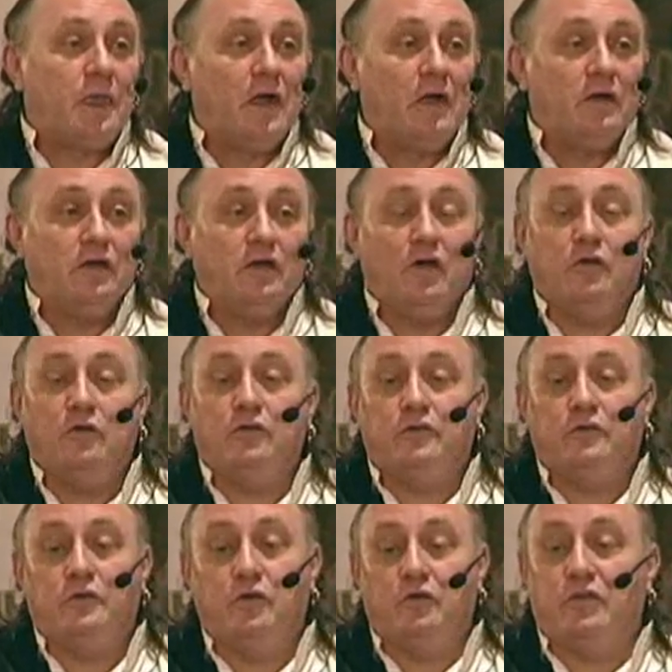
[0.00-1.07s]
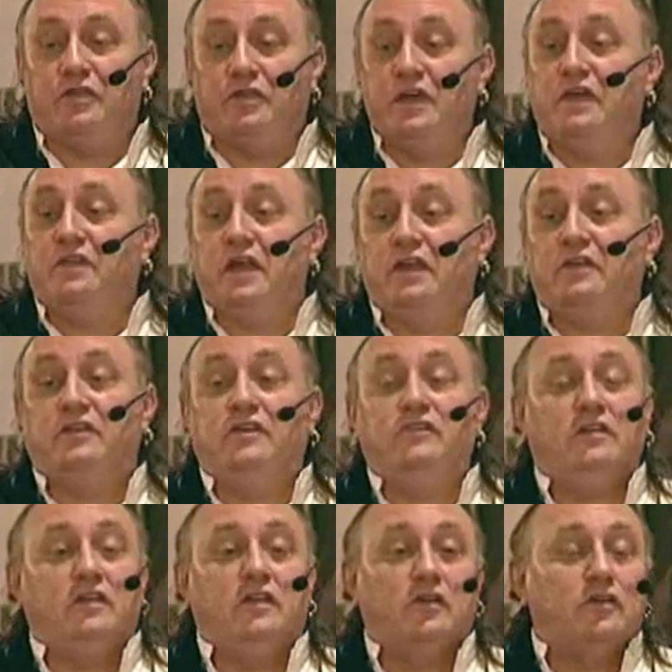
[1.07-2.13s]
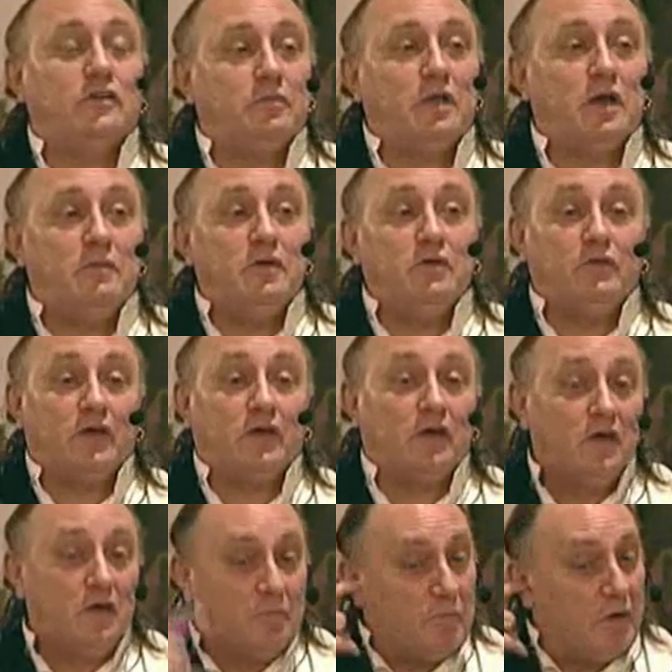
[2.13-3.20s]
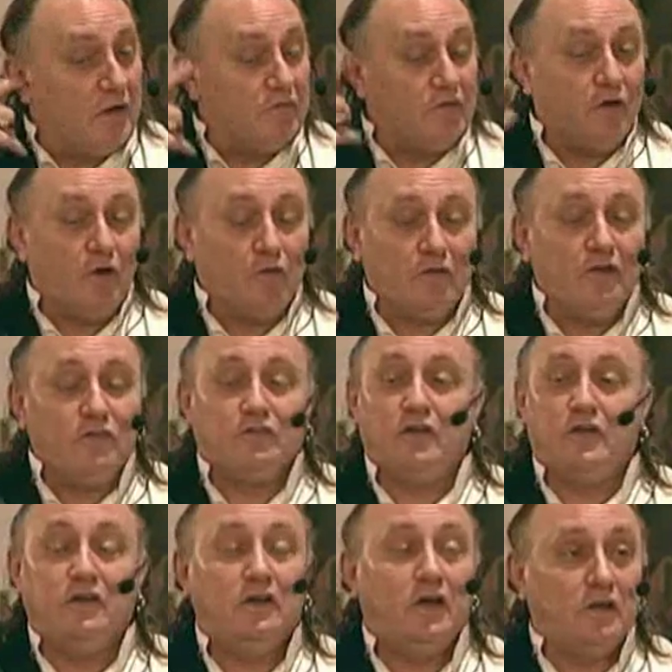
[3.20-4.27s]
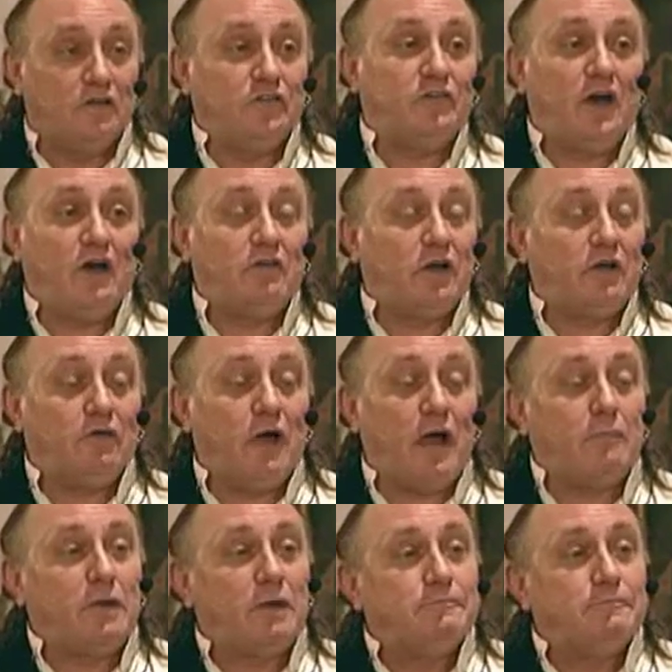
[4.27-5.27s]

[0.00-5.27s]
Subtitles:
You can think that it's easy to learn to play music, but if you don't listen, it'll sound like crap.